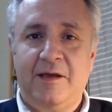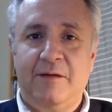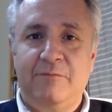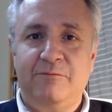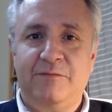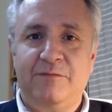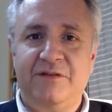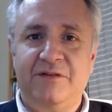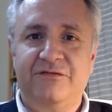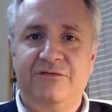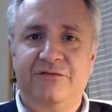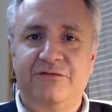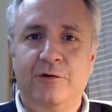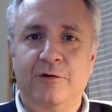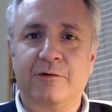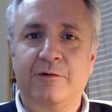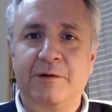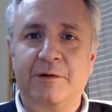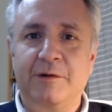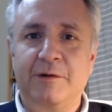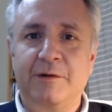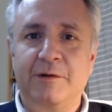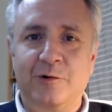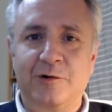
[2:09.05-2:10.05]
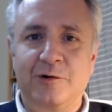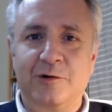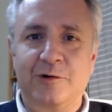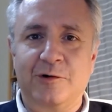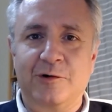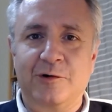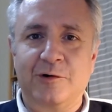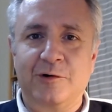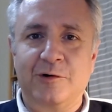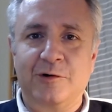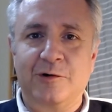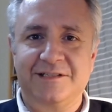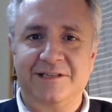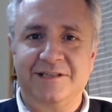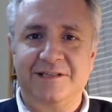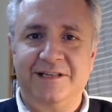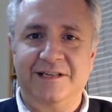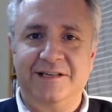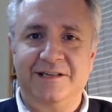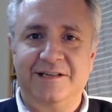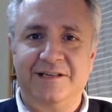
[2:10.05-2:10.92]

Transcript: before reported in